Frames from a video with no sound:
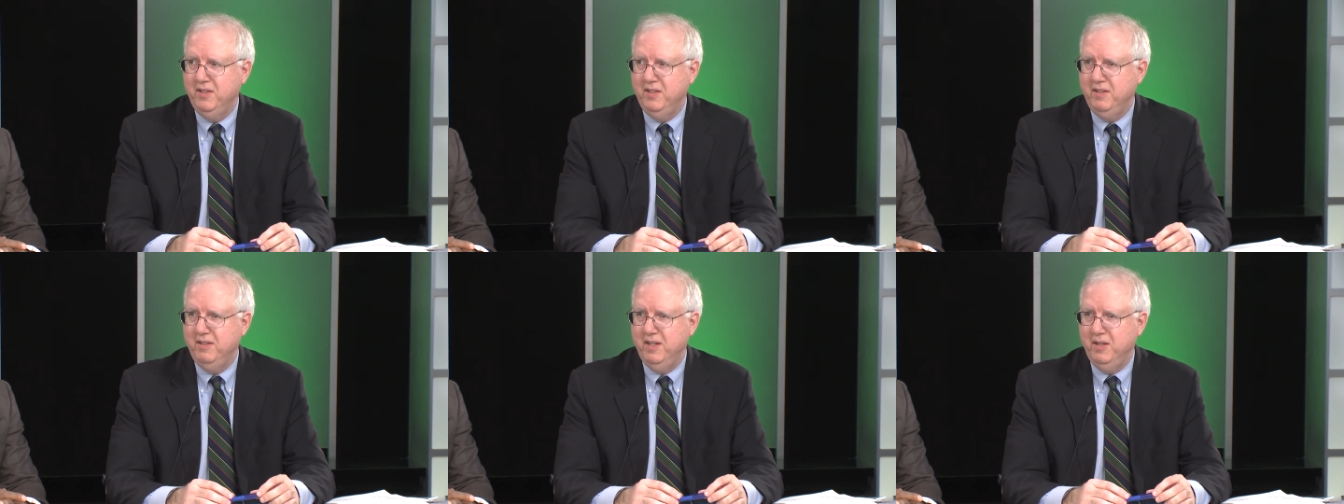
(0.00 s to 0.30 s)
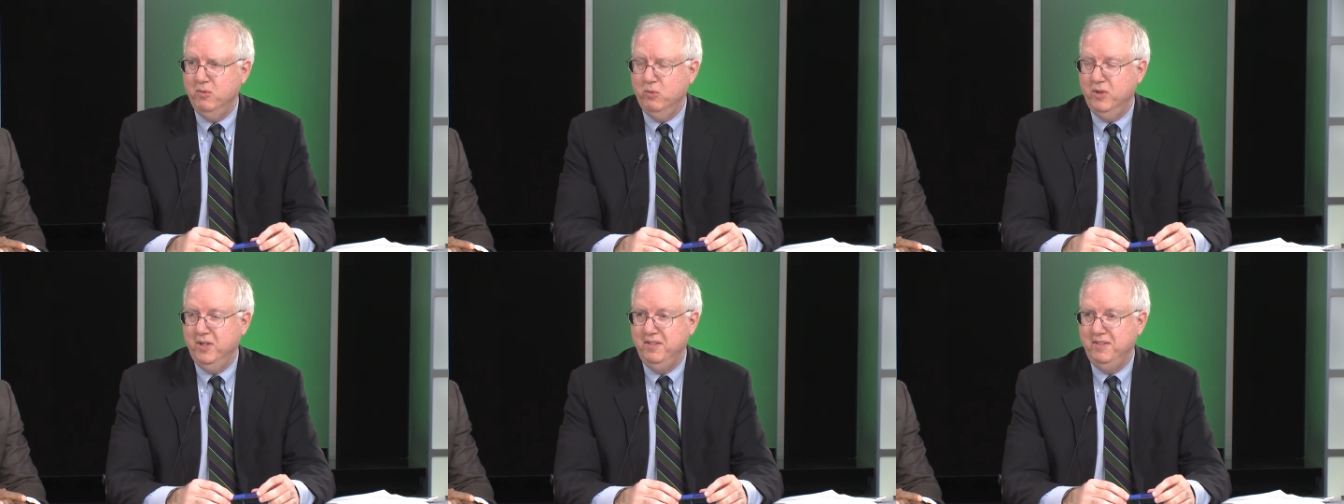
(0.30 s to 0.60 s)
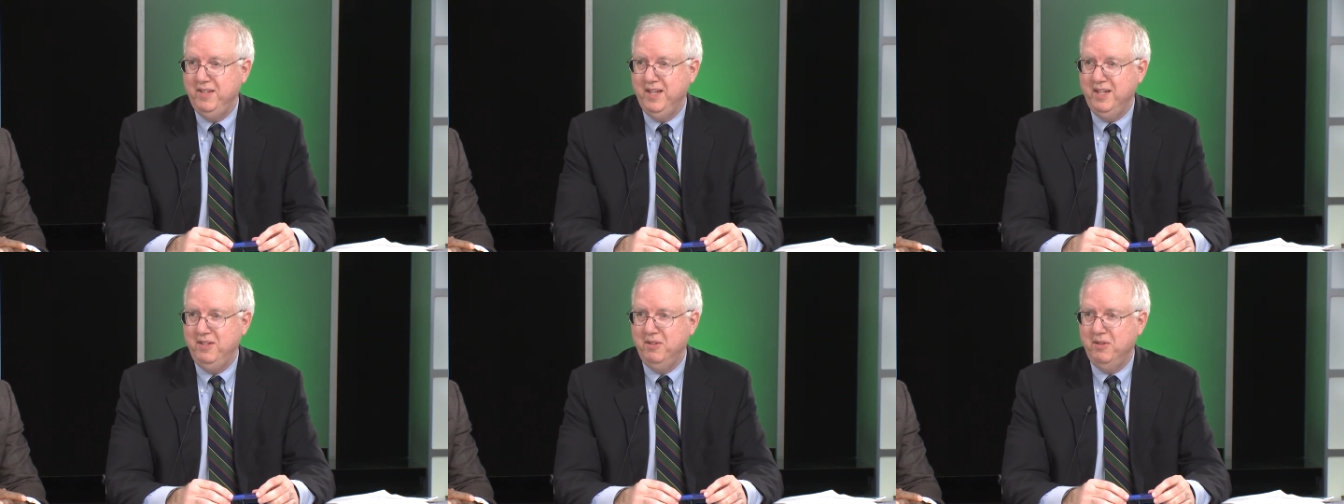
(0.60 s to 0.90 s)
They won
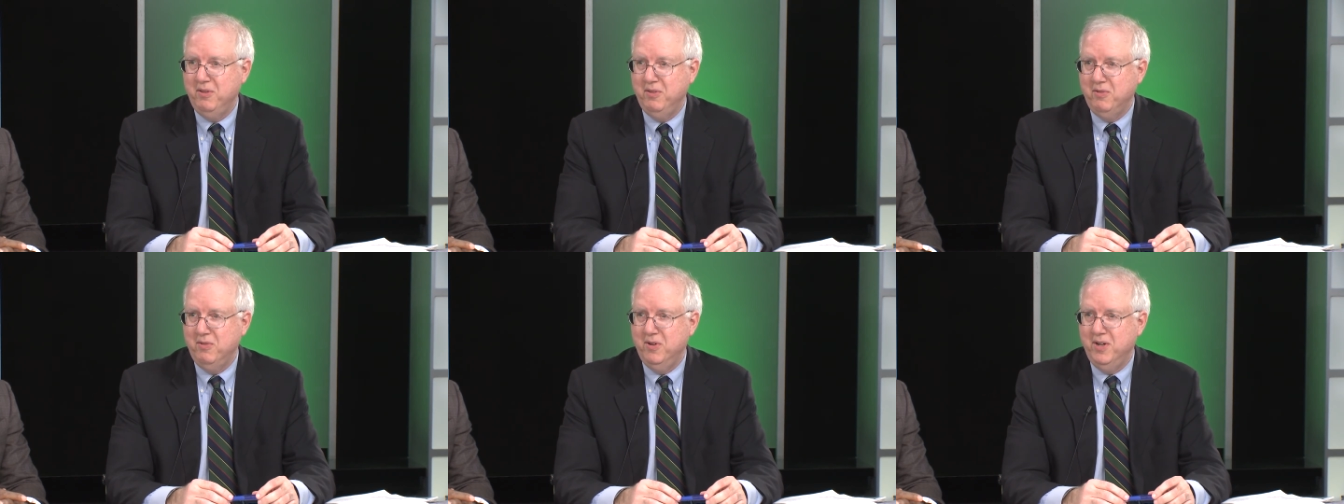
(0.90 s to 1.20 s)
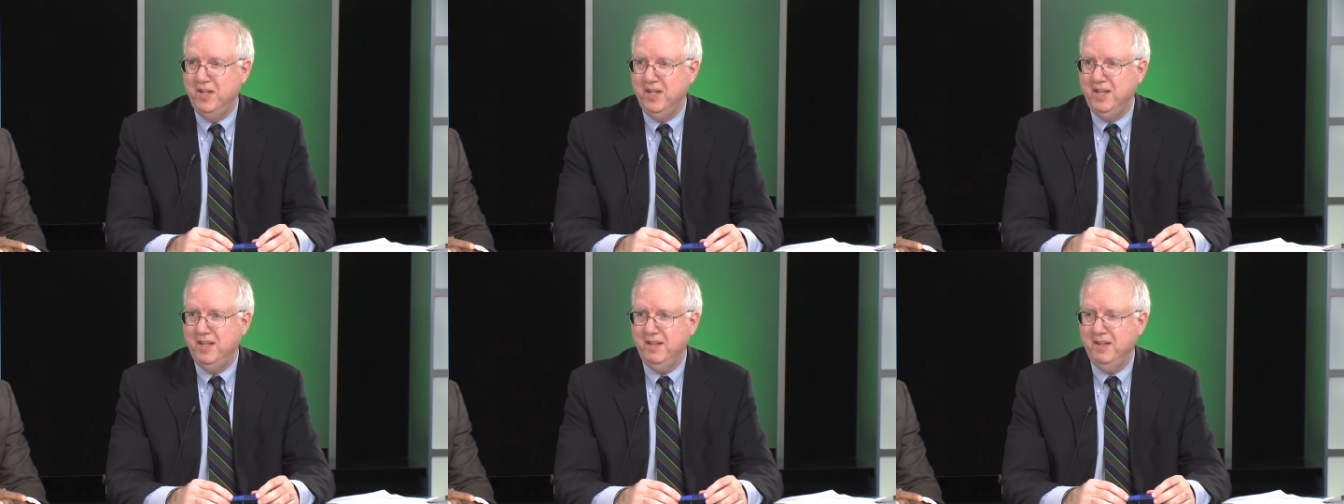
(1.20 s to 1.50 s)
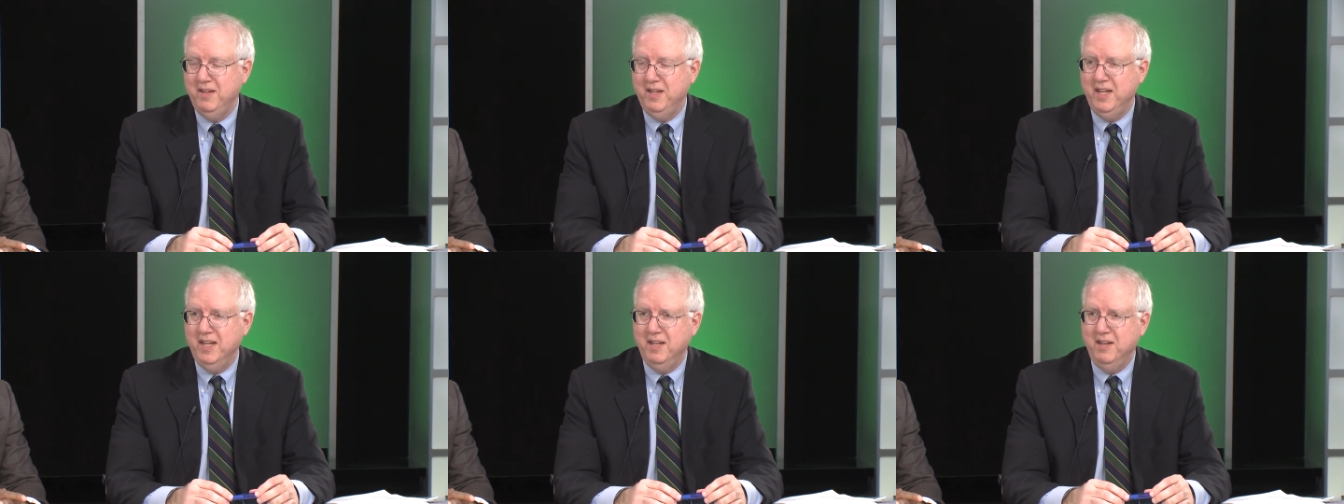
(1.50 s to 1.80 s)
10-3
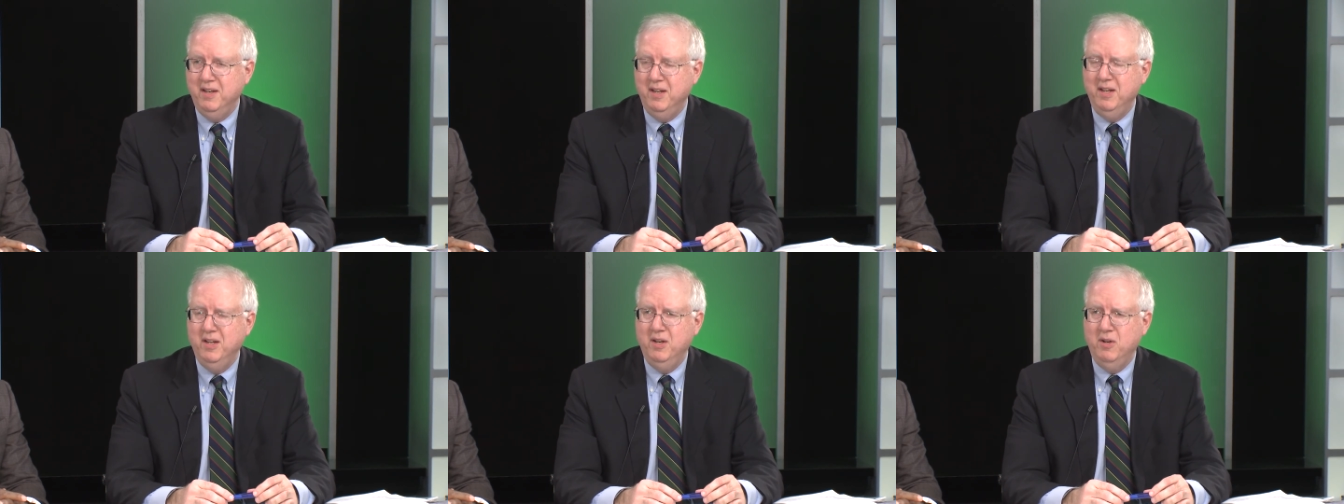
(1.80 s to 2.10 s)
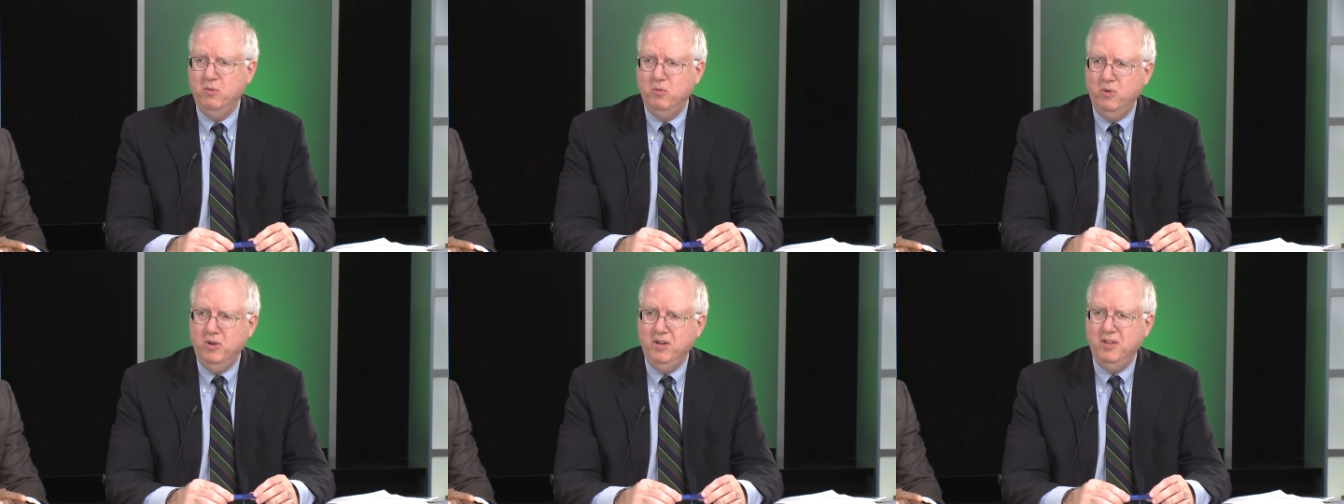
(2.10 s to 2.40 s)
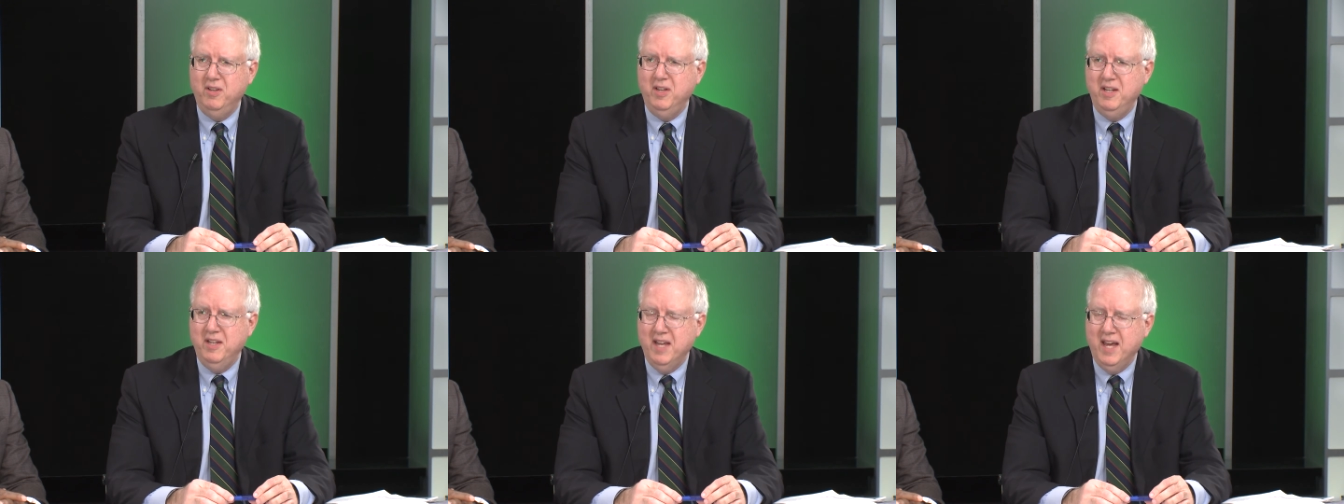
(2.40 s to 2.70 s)
and
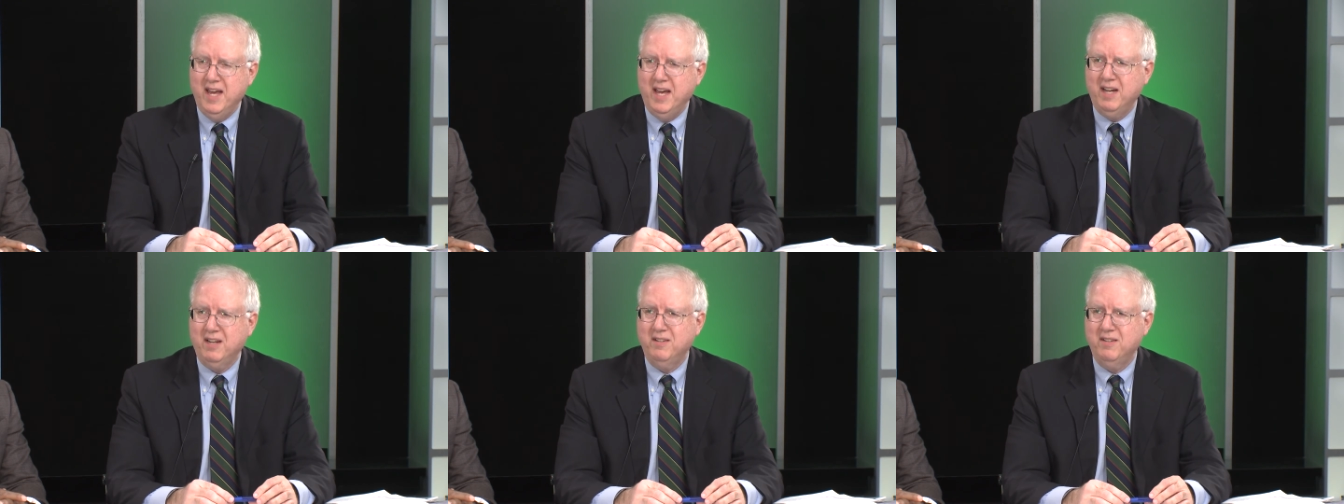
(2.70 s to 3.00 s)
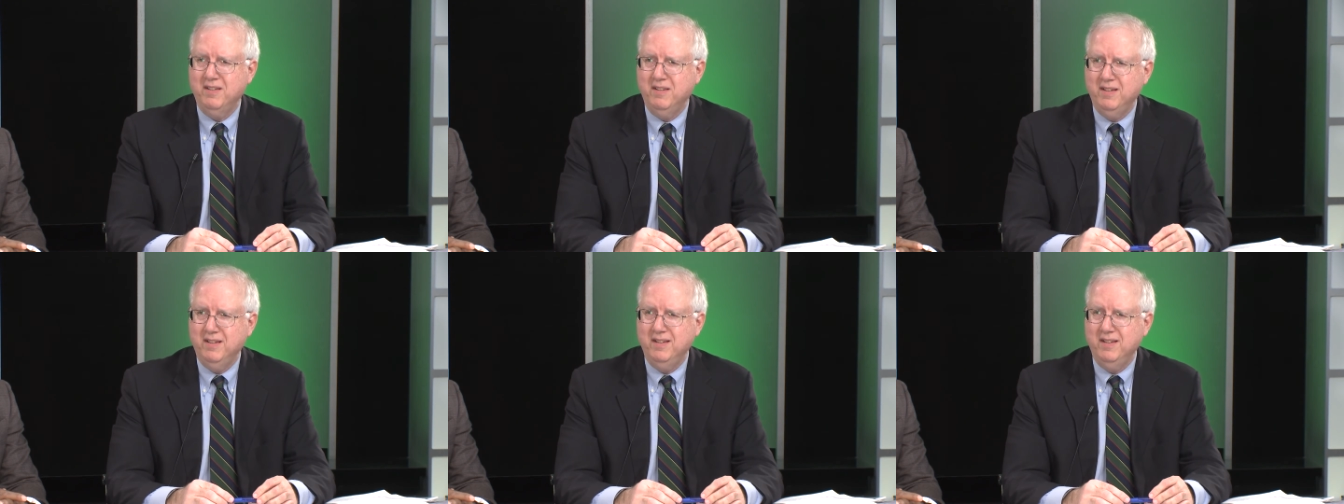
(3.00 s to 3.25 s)
really knocked